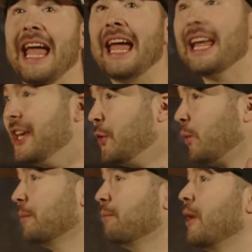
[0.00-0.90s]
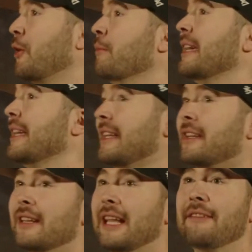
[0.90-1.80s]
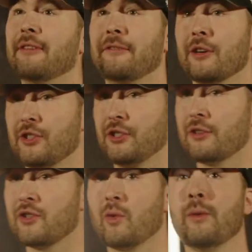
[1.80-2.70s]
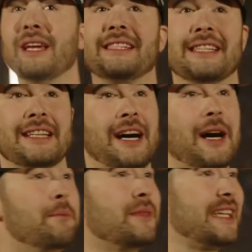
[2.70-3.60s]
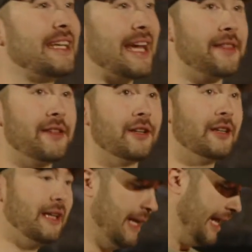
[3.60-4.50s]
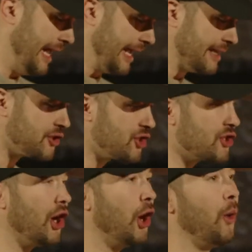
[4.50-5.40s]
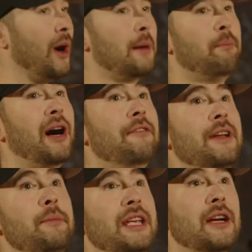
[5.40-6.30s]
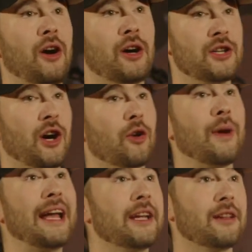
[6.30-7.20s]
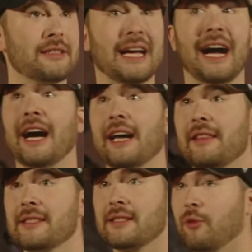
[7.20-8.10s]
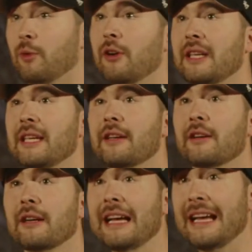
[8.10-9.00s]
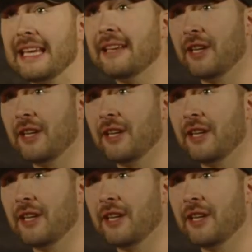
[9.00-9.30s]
annual moment in the life of our church where we get to come together and sow above and beyond our regular tithes throughout the year, give an